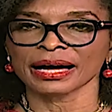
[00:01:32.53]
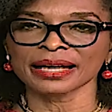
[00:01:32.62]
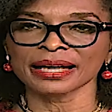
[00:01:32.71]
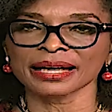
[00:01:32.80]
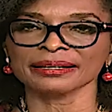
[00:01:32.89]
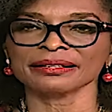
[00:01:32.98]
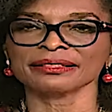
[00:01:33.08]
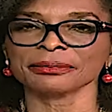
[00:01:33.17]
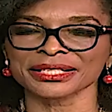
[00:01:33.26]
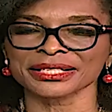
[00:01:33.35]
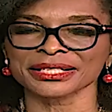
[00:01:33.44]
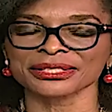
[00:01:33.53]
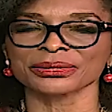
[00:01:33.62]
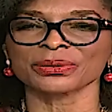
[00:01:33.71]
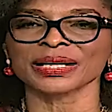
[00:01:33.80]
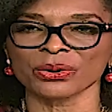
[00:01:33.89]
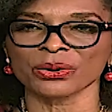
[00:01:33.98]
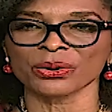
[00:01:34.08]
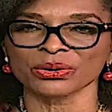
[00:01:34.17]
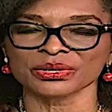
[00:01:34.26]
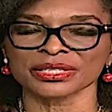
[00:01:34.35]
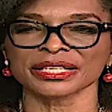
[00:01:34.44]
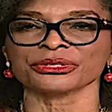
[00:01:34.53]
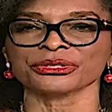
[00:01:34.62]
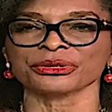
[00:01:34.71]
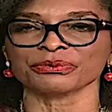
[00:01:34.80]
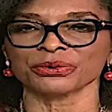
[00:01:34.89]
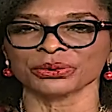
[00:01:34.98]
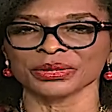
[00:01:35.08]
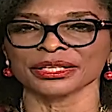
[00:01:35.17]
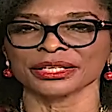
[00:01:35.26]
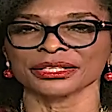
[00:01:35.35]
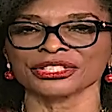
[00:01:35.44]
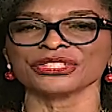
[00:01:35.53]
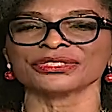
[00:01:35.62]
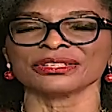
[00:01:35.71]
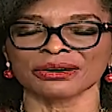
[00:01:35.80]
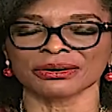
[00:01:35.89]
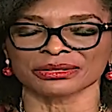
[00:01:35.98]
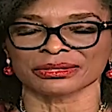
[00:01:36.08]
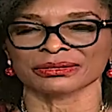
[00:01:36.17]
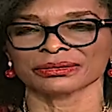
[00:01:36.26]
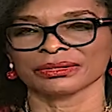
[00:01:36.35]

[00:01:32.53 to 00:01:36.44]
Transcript: and the particular context of old age is not